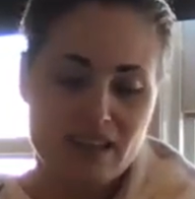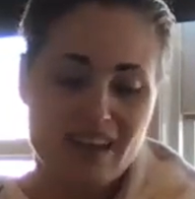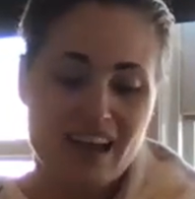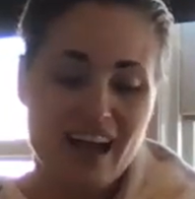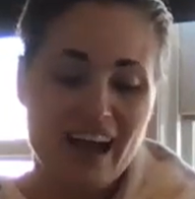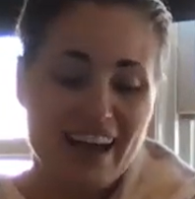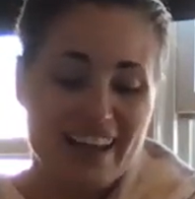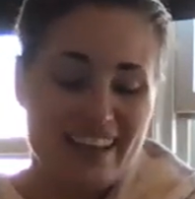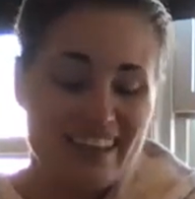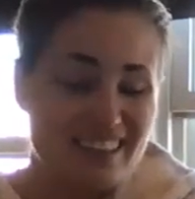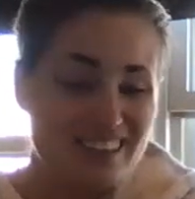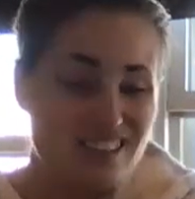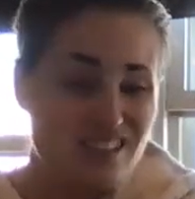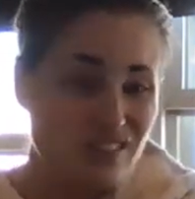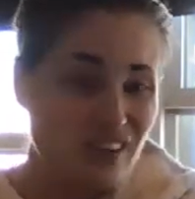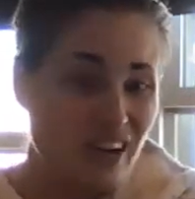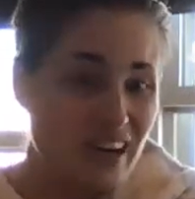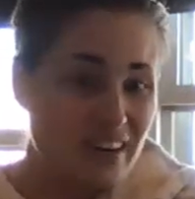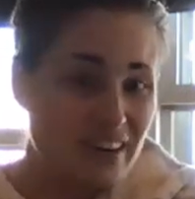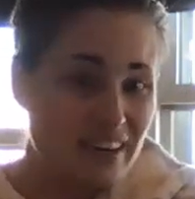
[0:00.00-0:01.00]
I could
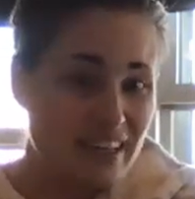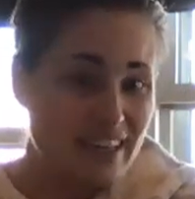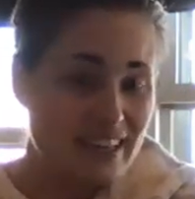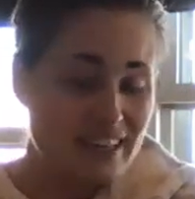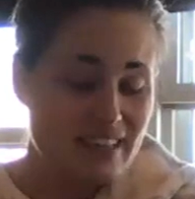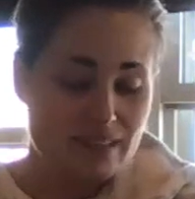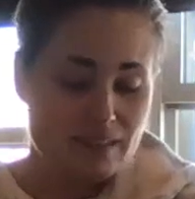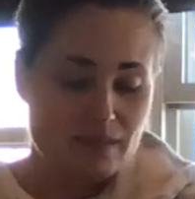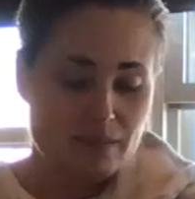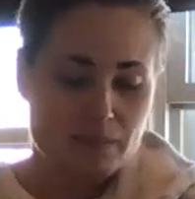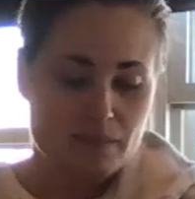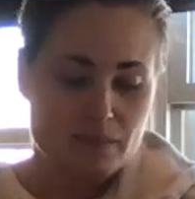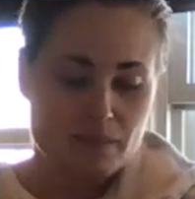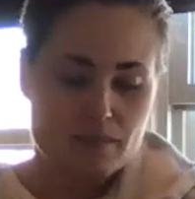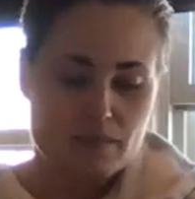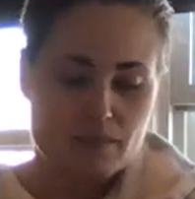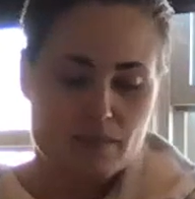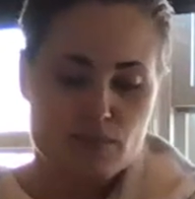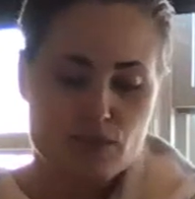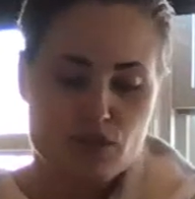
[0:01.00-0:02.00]
draw it.
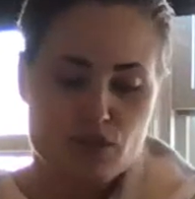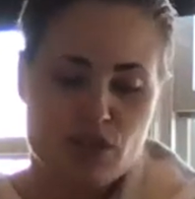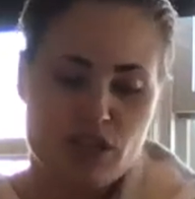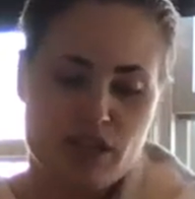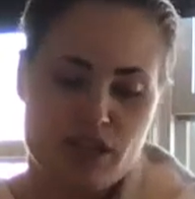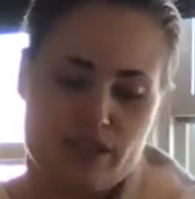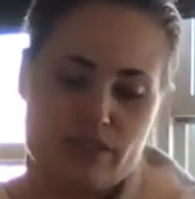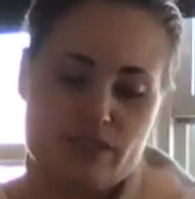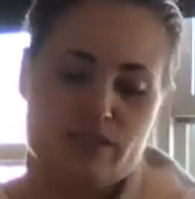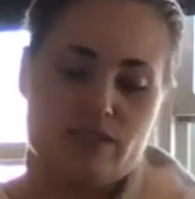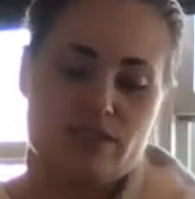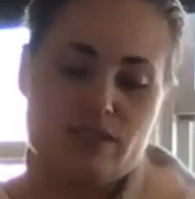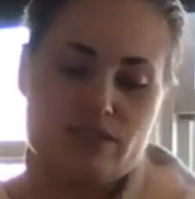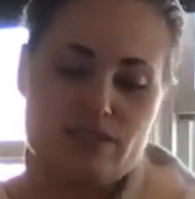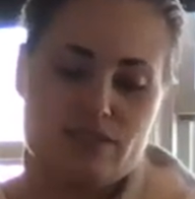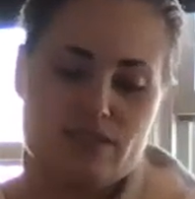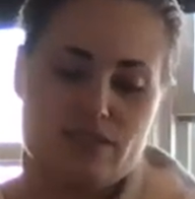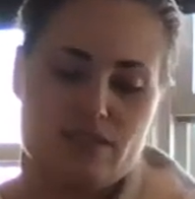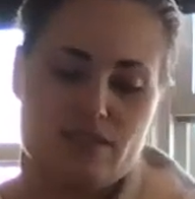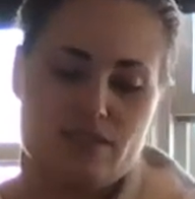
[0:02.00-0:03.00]
Jeez,
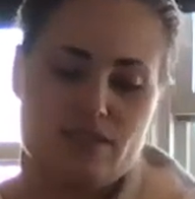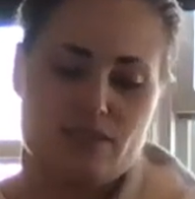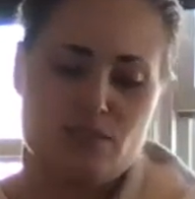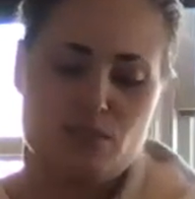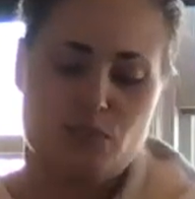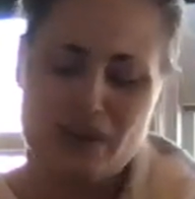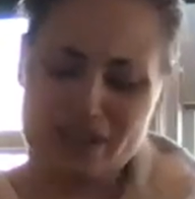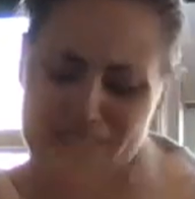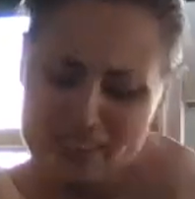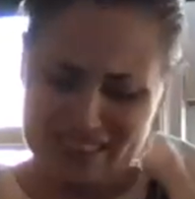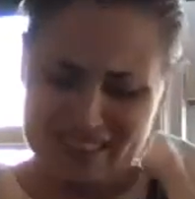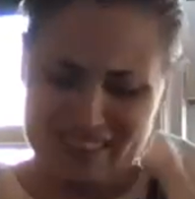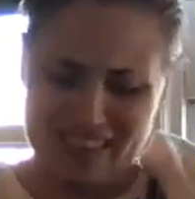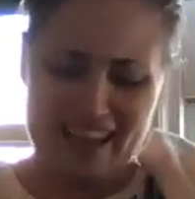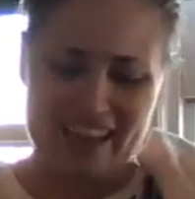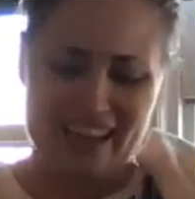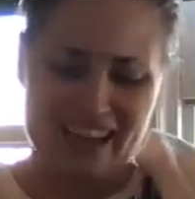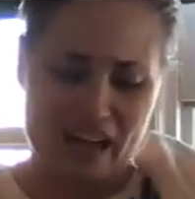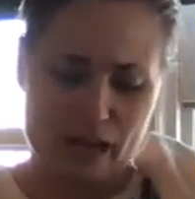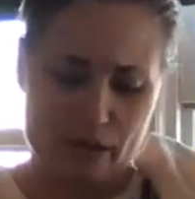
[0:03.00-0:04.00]
where did
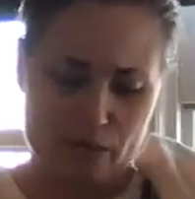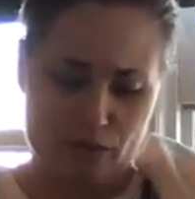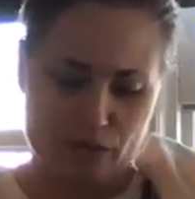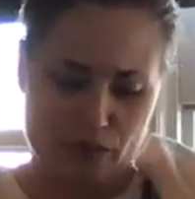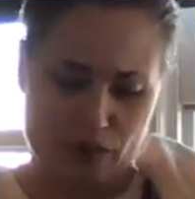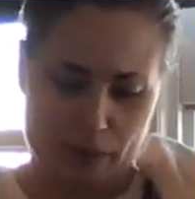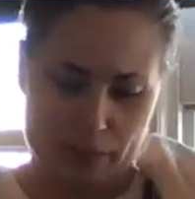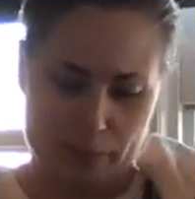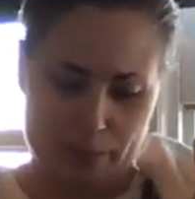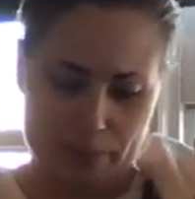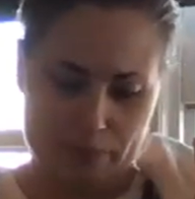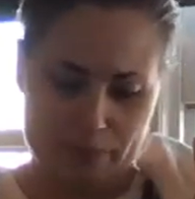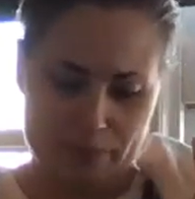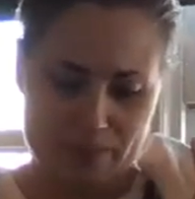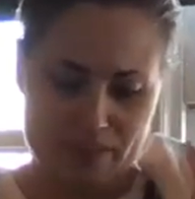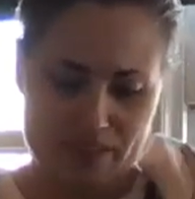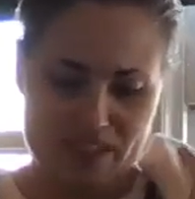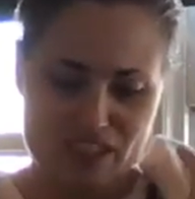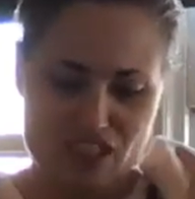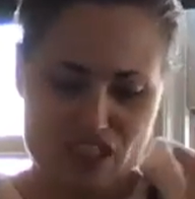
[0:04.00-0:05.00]
that come from?
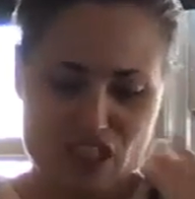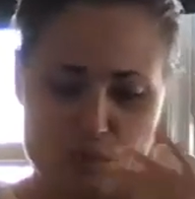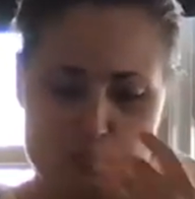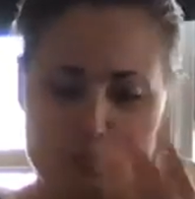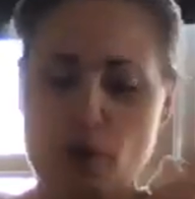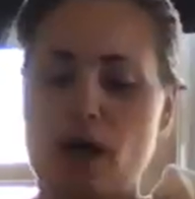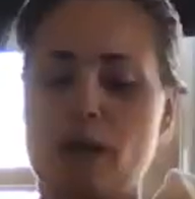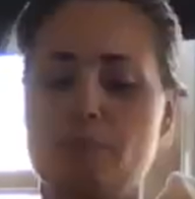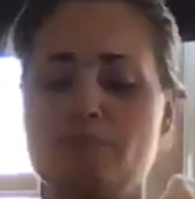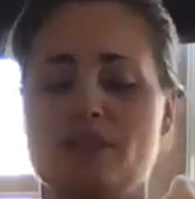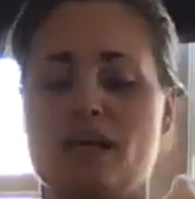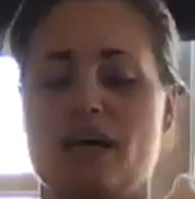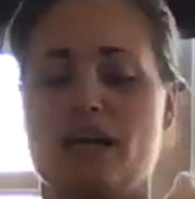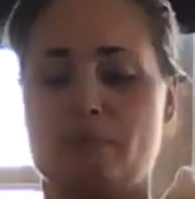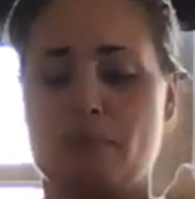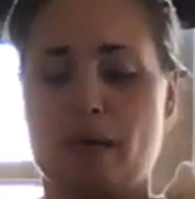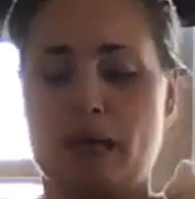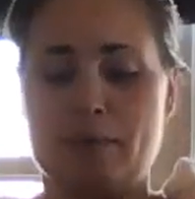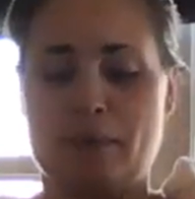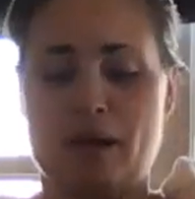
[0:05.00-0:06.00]
Just popped out
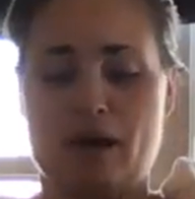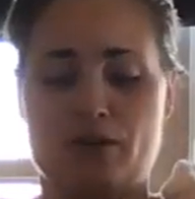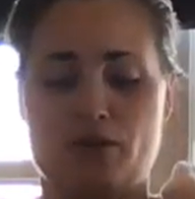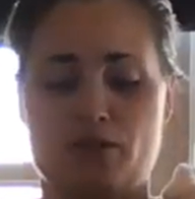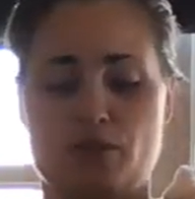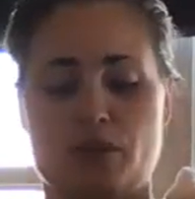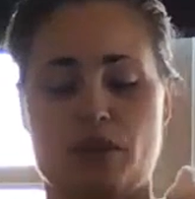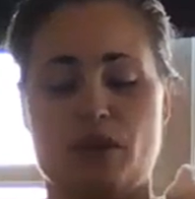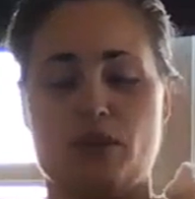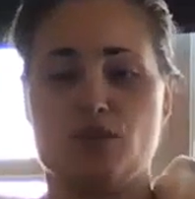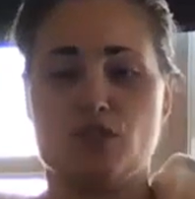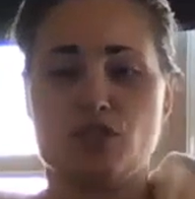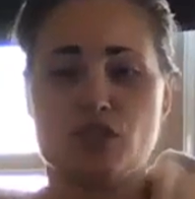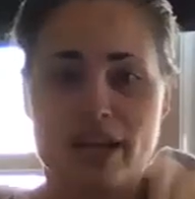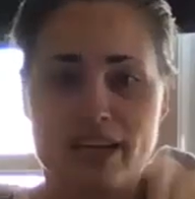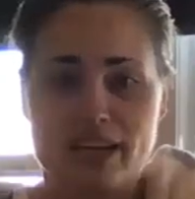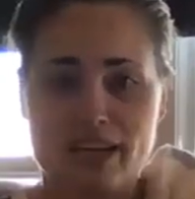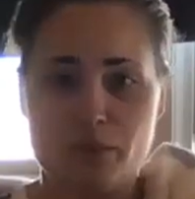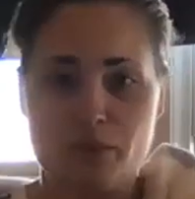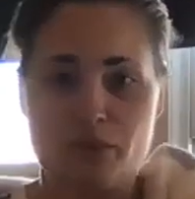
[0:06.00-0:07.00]
of my mouth without
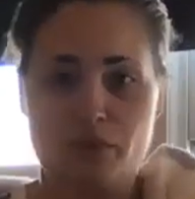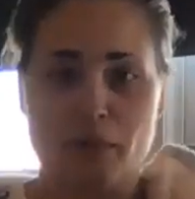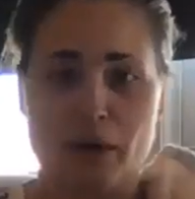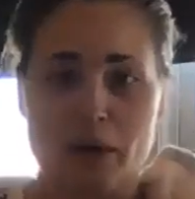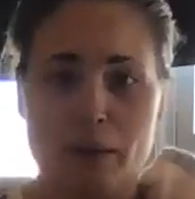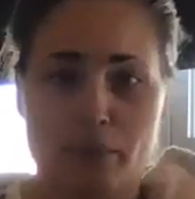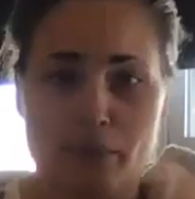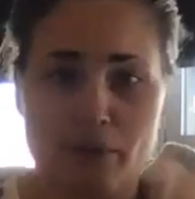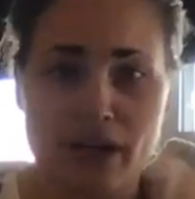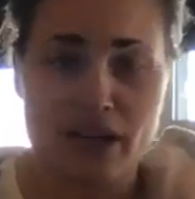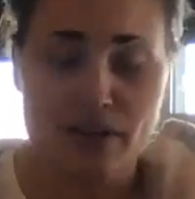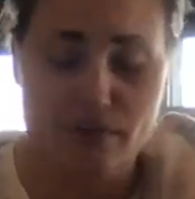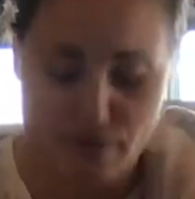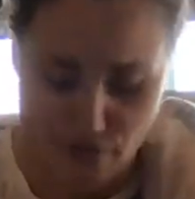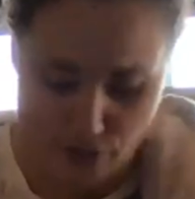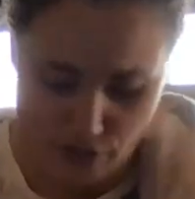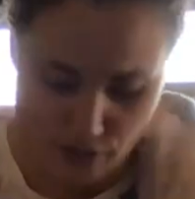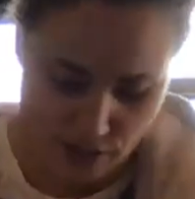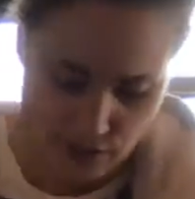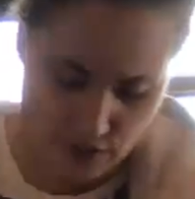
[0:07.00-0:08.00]
checking with my brain
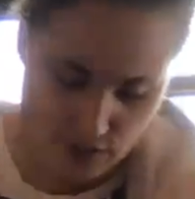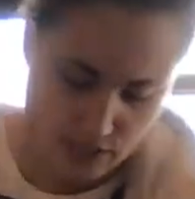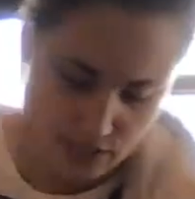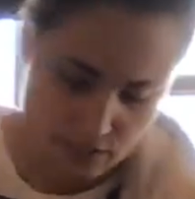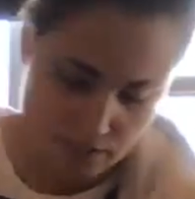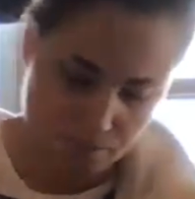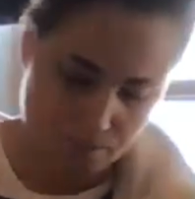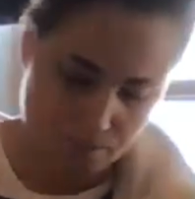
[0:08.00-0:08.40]
first.